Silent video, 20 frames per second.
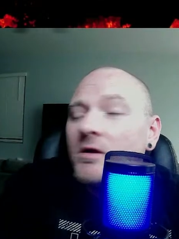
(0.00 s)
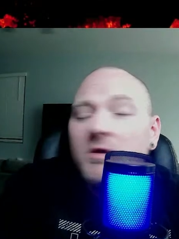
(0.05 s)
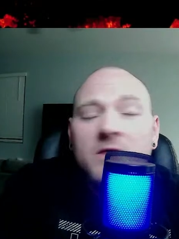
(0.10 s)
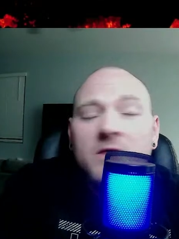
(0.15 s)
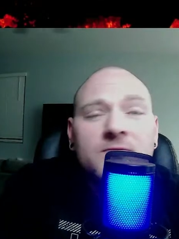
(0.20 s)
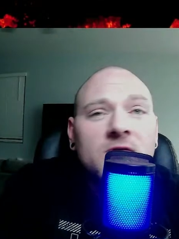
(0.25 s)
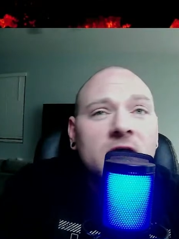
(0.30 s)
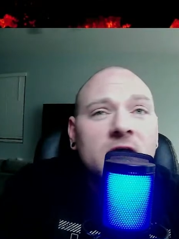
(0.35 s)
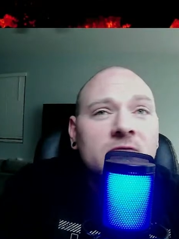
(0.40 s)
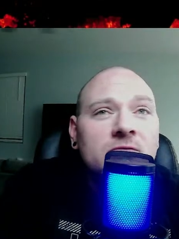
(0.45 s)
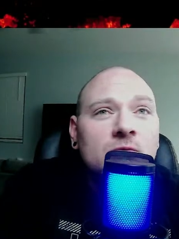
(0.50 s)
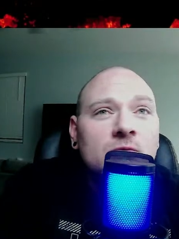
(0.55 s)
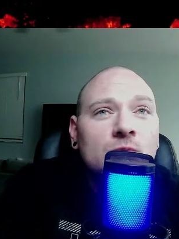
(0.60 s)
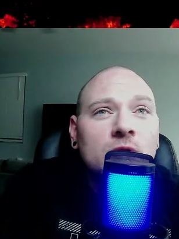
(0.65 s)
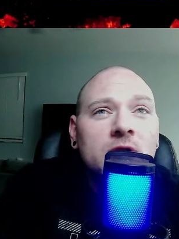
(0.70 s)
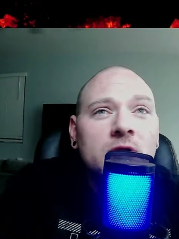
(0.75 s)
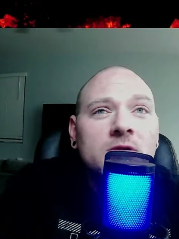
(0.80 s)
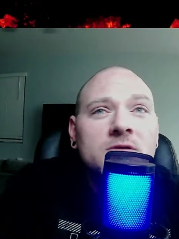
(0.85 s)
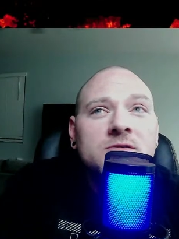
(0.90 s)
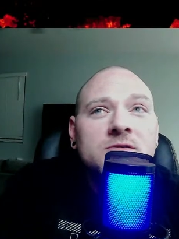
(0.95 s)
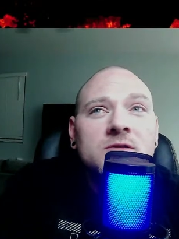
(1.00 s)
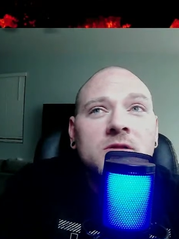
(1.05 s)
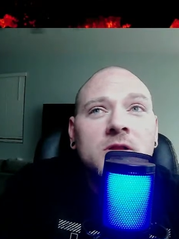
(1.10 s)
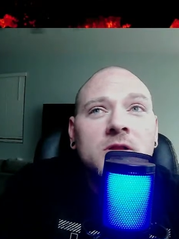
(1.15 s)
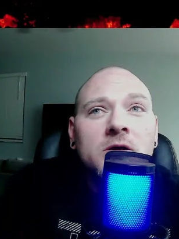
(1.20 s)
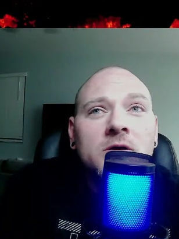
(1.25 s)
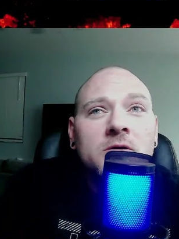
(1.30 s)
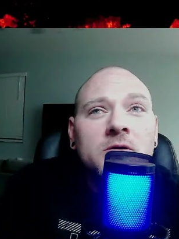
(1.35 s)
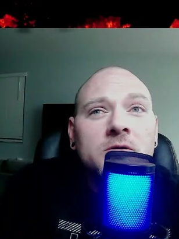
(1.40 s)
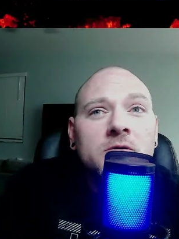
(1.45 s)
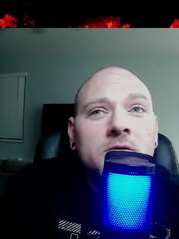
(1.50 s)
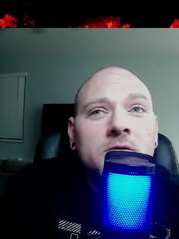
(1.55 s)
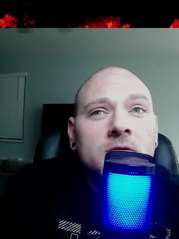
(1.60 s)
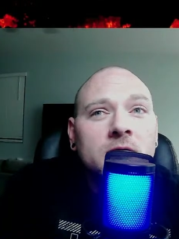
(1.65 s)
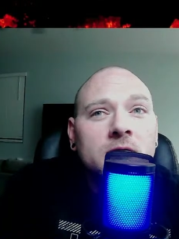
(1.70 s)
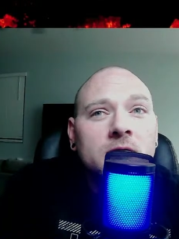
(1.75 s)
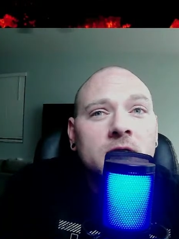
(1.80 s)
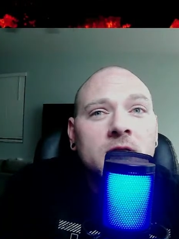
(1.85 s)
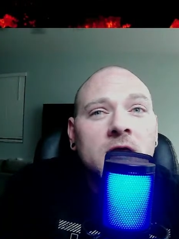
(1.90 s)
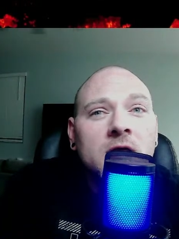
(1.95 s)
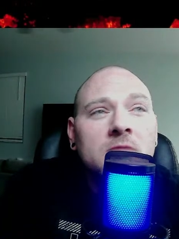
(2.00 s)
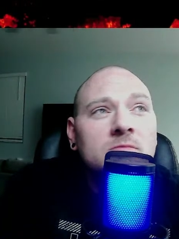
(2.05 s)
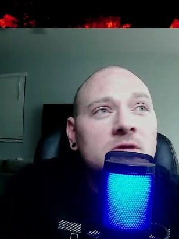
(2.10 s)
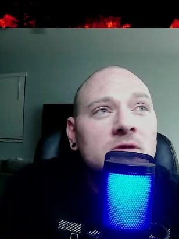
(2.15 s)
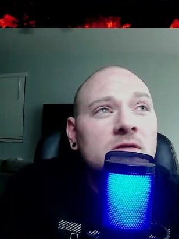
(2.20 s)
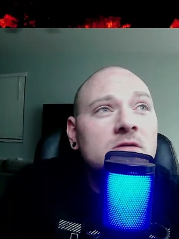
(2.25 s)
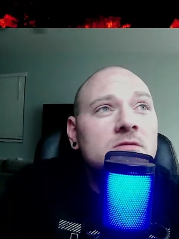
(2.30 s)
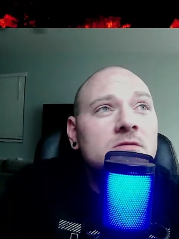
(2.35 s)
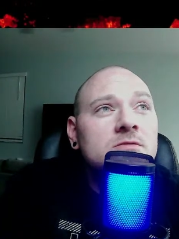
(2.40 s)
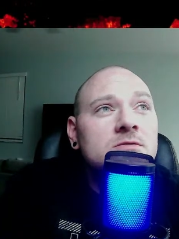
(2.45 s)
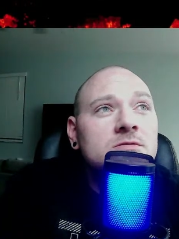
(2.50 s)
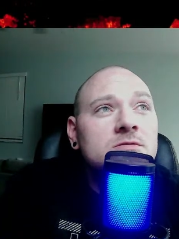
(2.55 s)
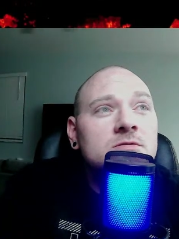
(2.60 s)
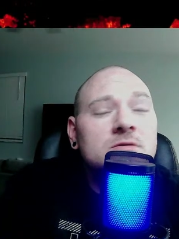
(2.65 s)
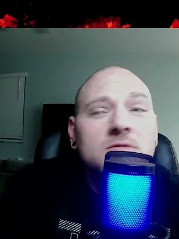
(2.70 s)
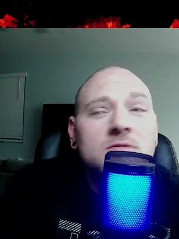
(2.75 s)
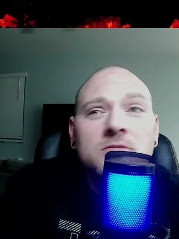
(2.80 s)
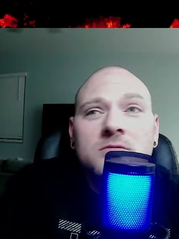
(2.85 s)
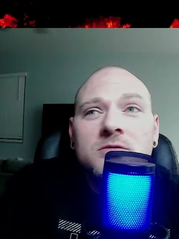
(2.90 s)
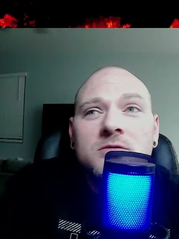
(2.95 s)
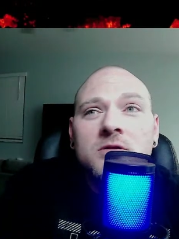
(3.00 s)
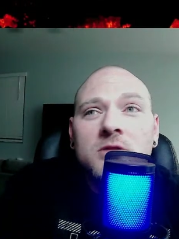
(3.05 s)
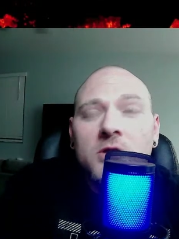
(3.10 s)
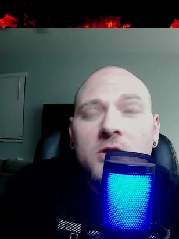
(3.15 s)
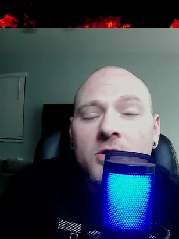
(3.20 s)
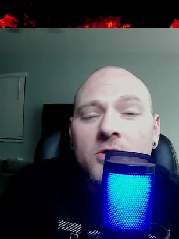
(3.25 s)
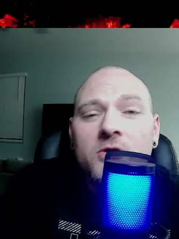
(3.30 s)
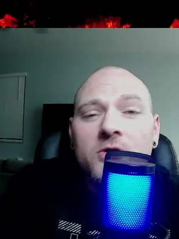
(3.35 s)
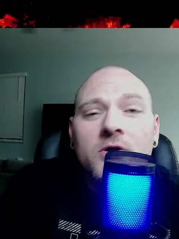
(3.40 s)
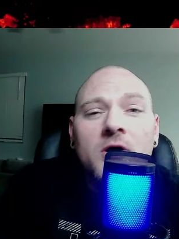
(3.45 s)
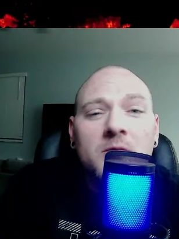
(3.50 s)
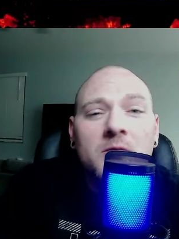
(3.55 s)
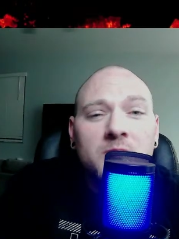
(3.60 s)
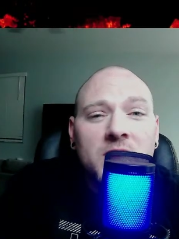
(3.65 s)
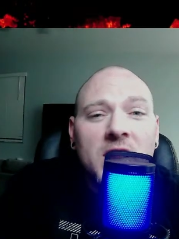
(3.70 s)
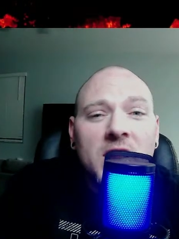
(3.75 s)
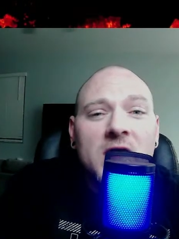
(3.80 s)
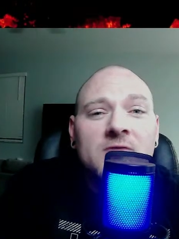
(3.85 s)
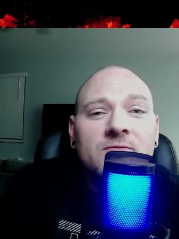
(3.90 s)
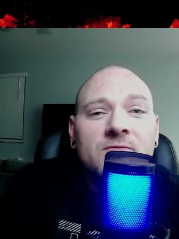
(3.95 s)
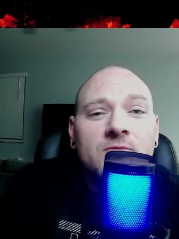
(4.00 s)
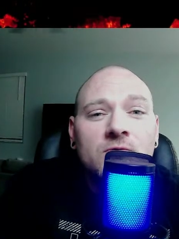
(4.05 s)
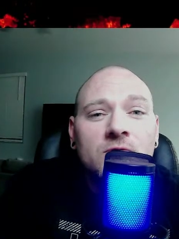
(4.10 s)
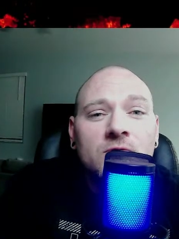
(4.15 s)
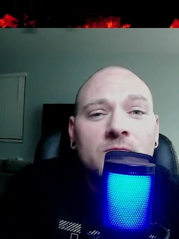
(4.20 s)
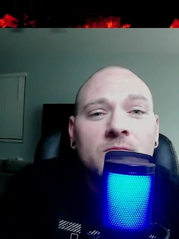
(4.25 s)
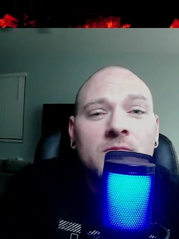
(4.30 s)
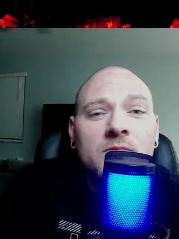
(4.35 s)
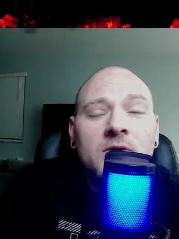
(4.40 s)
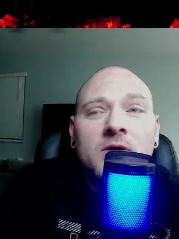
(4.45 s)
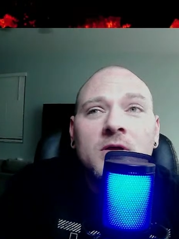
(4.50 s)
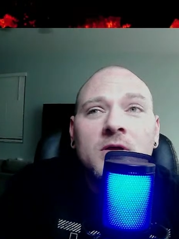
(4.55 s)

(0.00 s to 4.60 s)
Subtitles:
You have to have the willingness to learn, and that means to learn a platform.